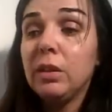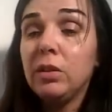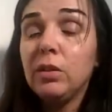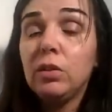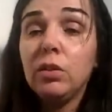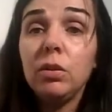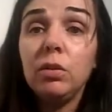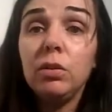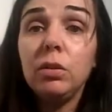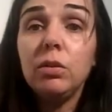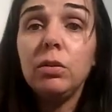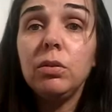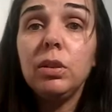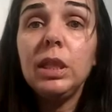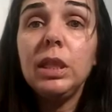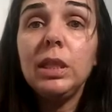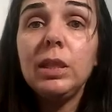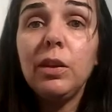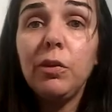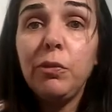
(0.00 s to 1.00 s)
So you
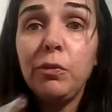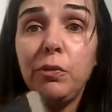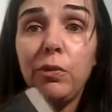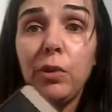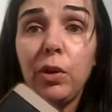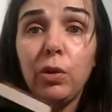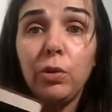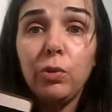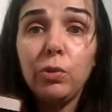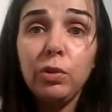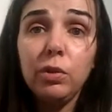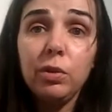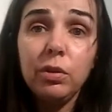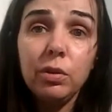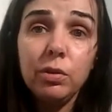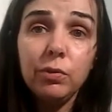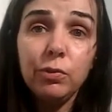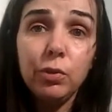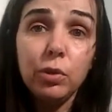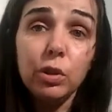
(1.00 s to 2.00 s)
need a phone
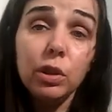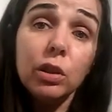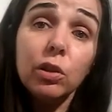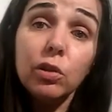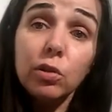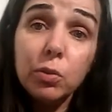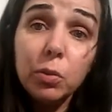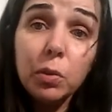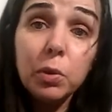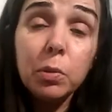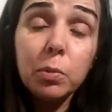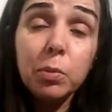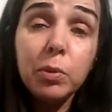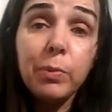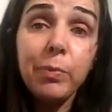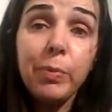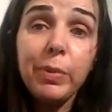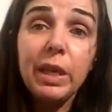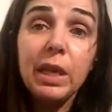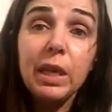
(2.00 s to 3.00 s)
for each
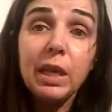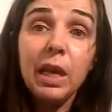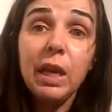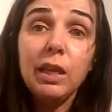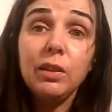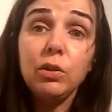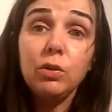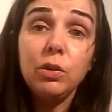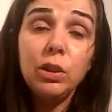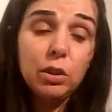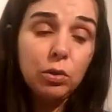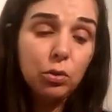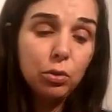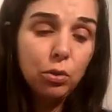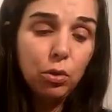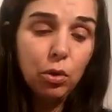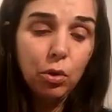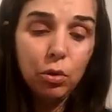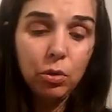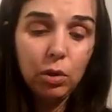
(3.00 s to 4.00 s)
group, and you need
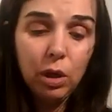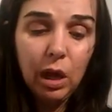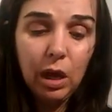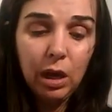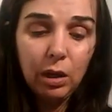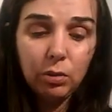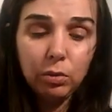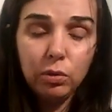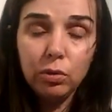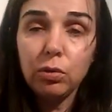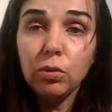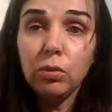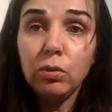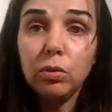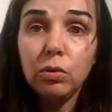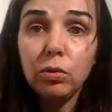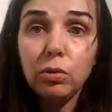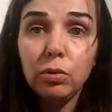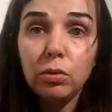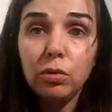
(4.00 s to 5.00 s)
to know how
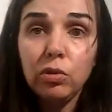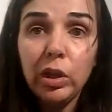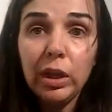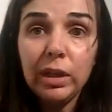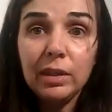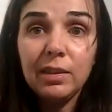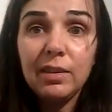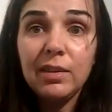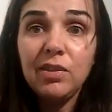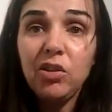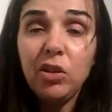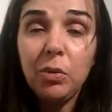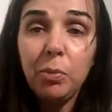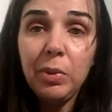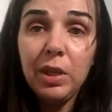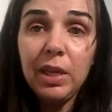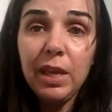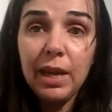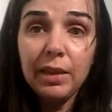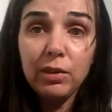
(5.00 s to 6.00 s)
to check the
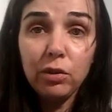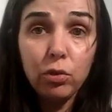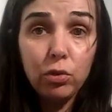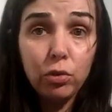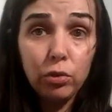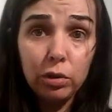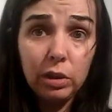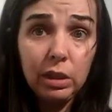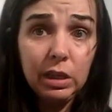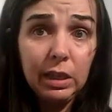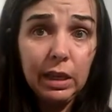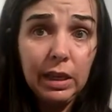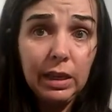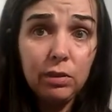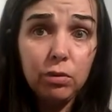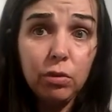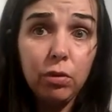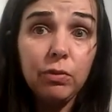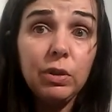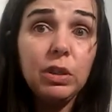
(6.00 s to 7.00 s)
GPS
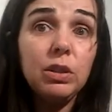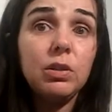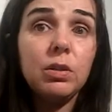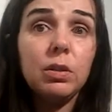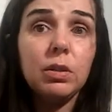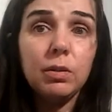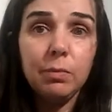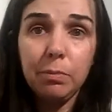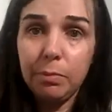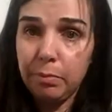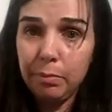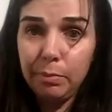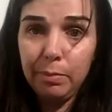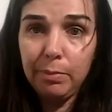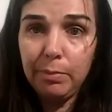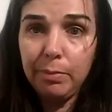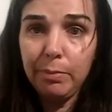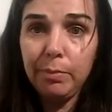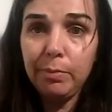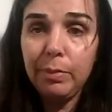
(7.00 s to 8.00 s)
coordinates of each
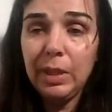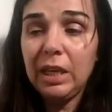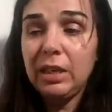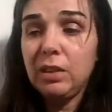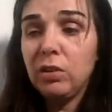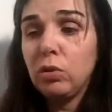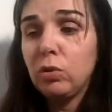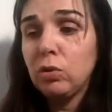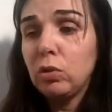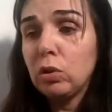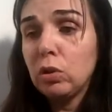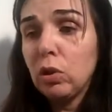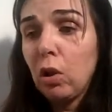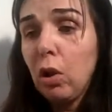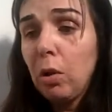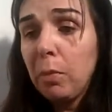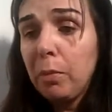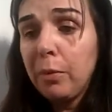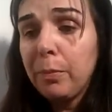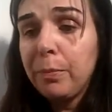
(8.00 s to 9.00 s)
place you
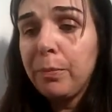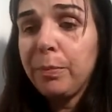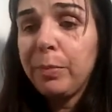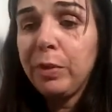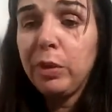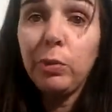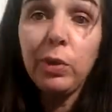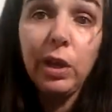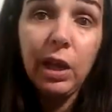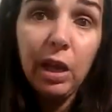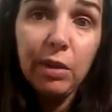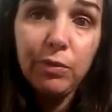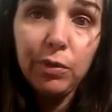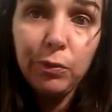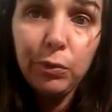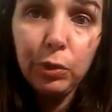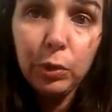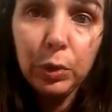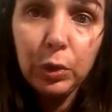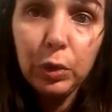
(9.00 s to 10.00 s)
stop. You will have a
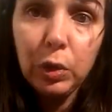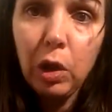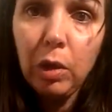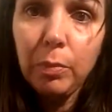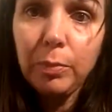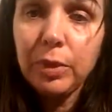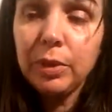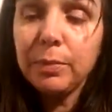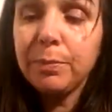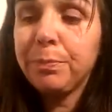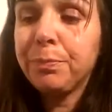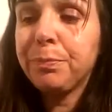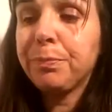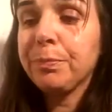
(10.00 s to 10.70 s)
few stops.